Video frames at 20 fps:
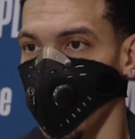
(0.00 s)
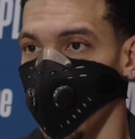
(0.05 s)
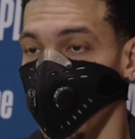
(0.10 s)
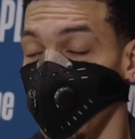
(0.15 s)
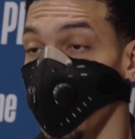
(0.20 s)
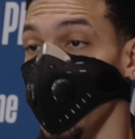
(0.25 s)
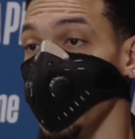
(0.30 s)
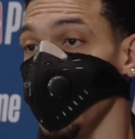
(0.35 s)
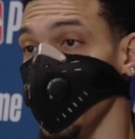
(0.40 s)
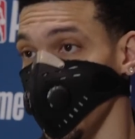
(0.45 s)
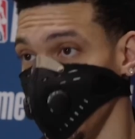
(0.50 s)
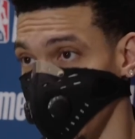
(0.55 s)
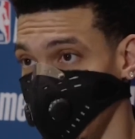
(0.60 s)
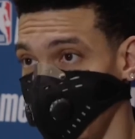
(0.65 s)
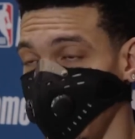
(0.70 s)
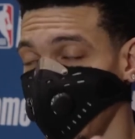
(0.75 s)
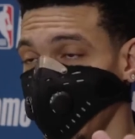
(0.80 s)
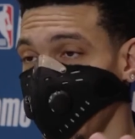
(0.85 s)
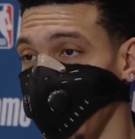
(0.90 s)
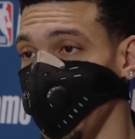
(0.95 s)
And also
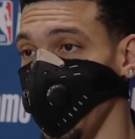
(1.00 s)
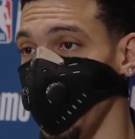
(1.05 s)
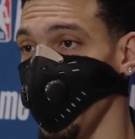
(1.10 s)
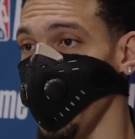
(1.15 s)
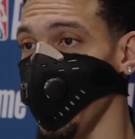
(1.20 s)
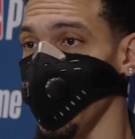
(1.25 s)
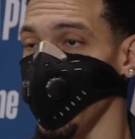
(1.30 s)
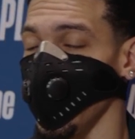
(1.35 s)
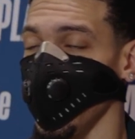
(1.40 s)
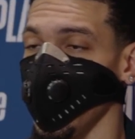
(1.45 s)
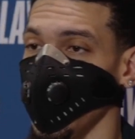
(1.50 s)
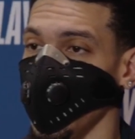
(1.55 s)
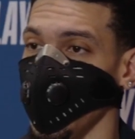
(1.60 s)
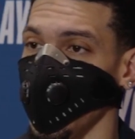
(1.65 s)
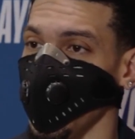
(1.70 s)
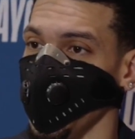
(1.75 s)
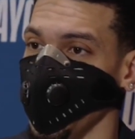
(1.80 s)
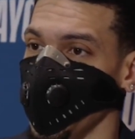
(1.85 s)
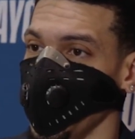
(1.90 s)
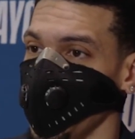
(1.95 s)
knocking down the three.
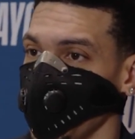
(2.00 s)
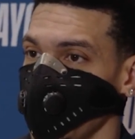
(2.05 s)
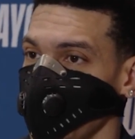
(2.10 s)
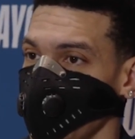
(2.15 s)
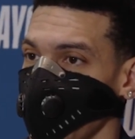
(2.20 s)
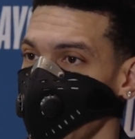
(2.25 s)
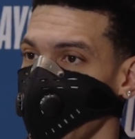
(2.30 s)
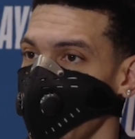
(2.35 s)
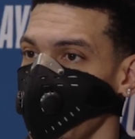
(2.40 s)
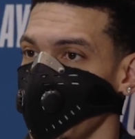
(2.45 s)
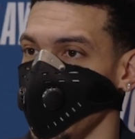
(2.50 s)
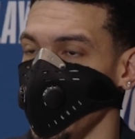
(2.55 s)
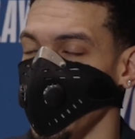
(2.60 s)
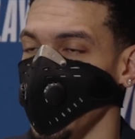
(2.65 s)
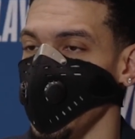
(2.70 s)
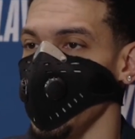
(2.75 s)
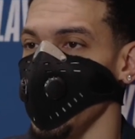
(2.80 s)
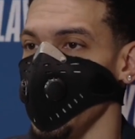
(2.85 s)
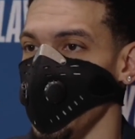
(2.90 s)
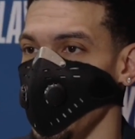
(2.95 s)
You know, obviously he
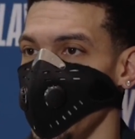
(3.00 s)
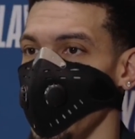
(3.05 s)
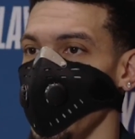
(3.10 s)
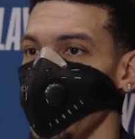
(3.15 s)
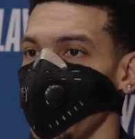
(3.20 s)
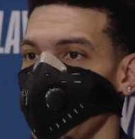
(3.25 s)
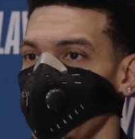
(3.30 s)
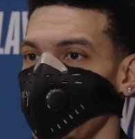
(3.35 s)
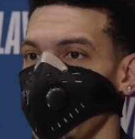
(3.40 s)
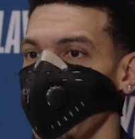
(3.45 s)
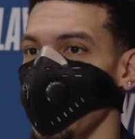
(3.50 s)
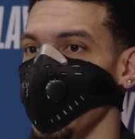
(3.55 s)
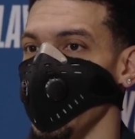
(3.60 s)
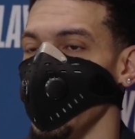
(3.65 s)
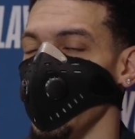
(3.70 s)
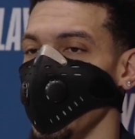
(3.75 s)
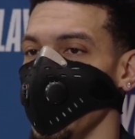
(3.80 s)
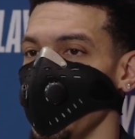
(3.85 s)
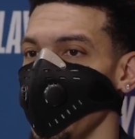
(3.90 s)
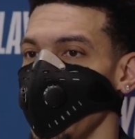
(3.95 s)
could shoot it, but he didn't
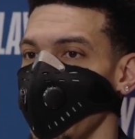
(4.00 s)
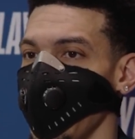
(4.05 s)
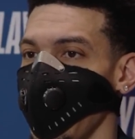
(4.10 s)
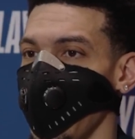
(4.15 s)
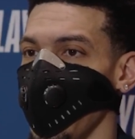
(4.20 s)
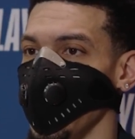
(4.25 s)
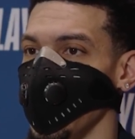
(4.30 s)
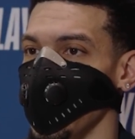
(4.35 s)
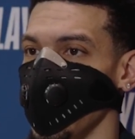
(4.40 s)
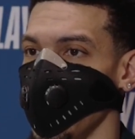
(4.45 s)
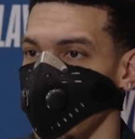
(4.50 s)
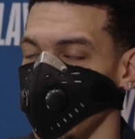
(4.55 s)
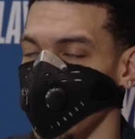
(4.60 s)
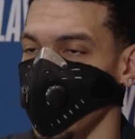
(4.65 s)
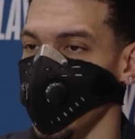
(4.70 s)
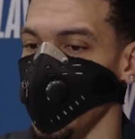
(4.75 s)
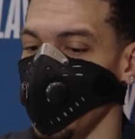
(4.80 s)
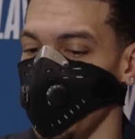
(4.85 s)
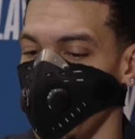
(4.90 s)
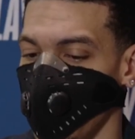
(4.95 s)
shoot as many. Now he's trusting
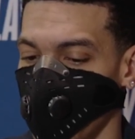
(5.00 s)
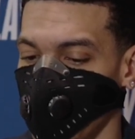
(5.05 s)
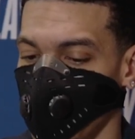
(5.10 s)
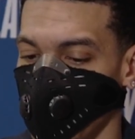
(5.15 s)
a little more.